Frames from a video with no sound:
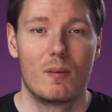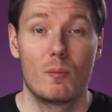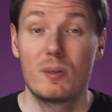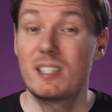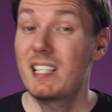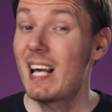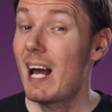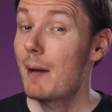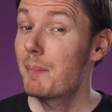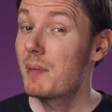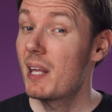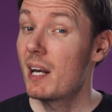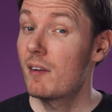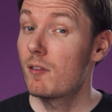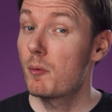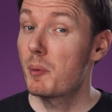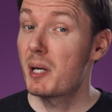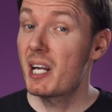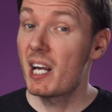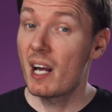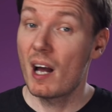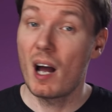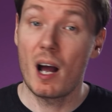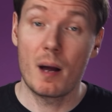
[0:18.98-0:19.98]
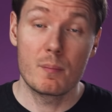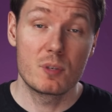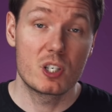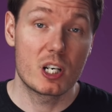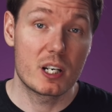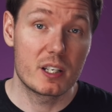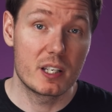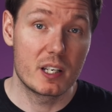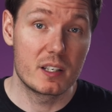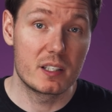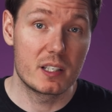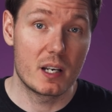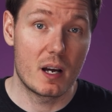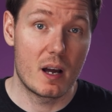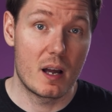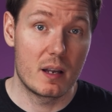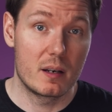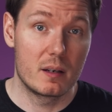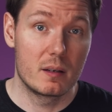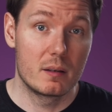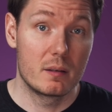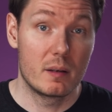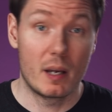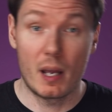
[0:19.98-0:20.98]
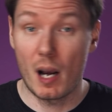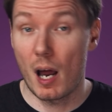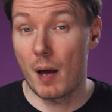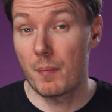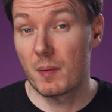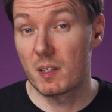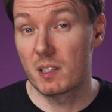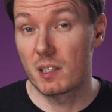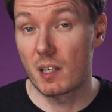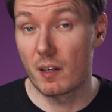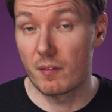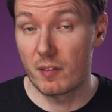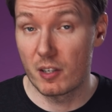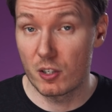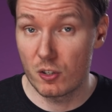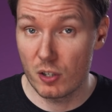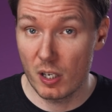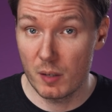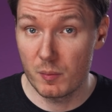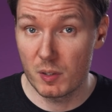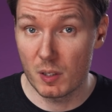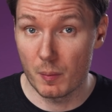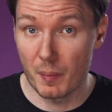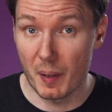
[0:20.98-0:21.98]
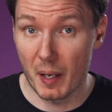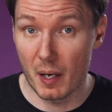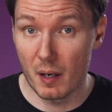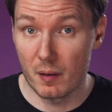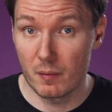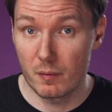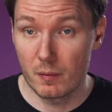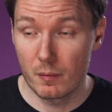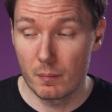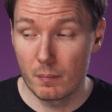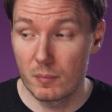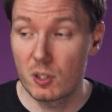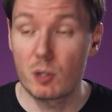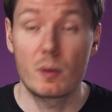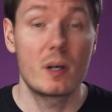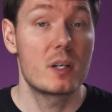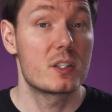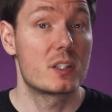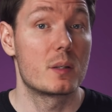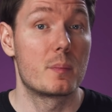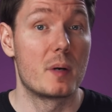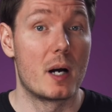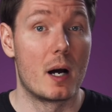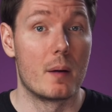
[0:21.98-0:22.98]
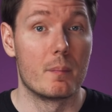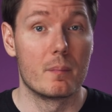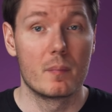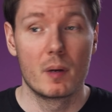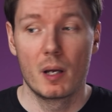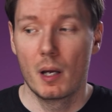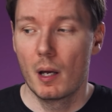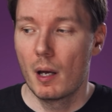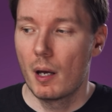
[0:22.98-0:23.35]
What's happening everybody? I'm Gerald Undone and I'm the stuff that dreams are made of. So here's the problem.